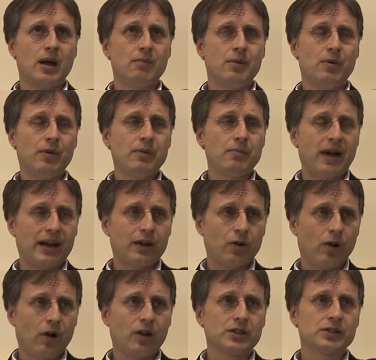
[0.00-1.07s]
But we might
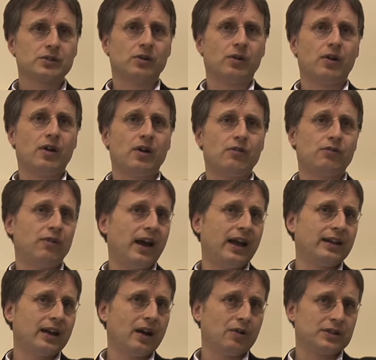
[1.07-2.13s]
also
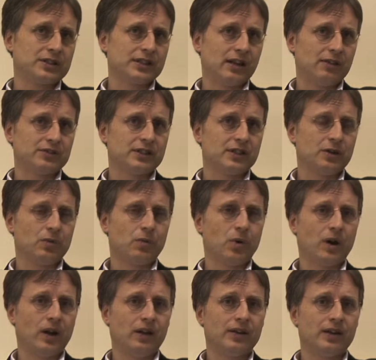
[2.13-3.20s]
find ourselves in a
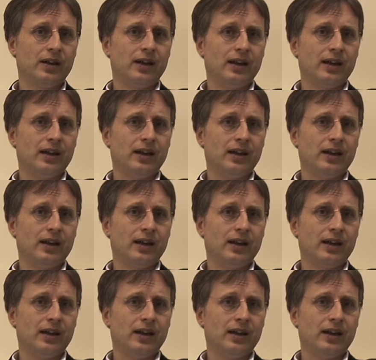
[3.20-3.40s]
world